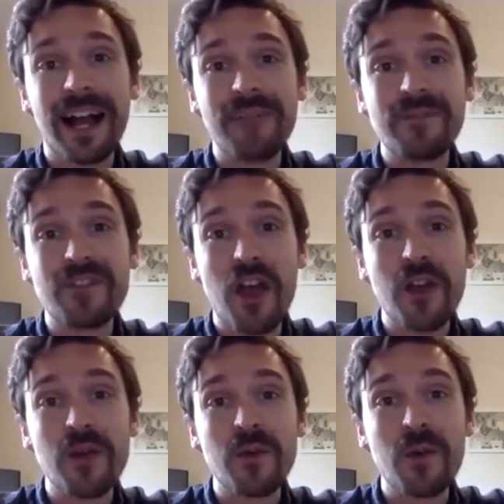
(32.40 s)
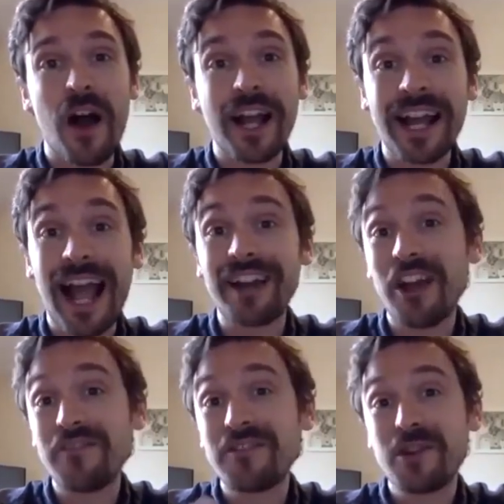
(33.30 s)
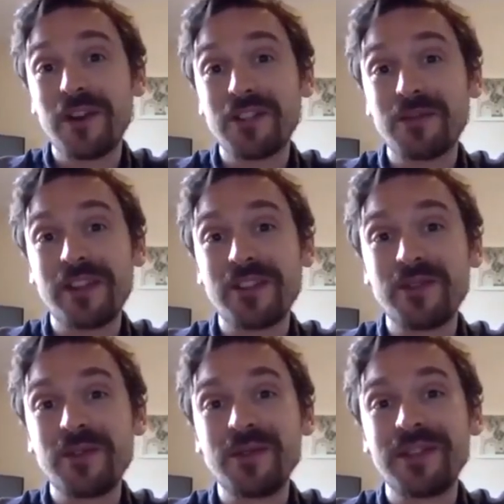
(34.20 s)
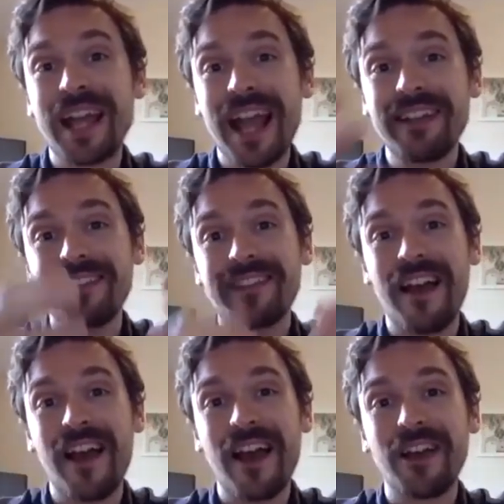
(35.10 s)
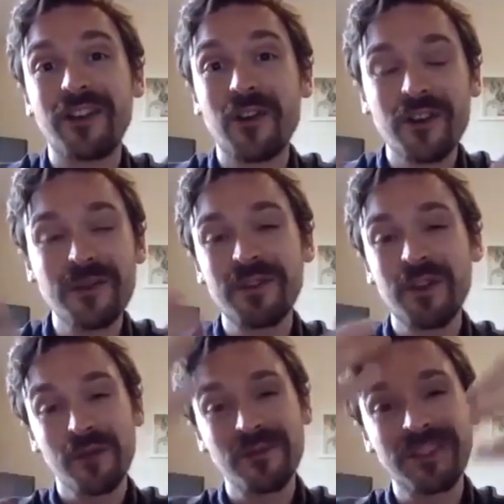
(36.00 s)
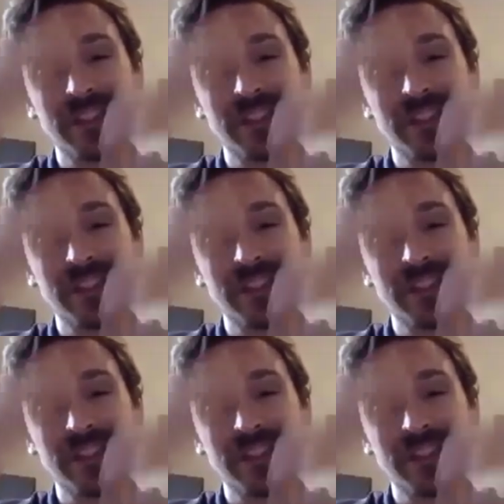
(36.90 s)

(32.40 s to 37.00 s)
So I'm going to hand over to our special guest, Joram. Joram, would you